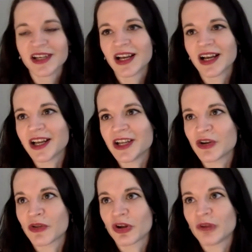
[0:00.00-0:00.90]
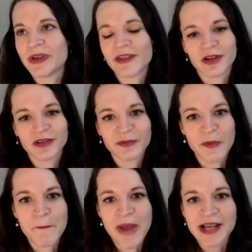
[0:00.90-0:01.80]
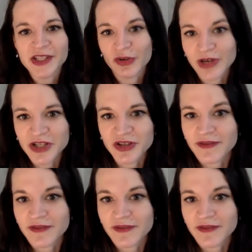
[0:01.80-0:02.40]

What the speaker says: there could be the mass creation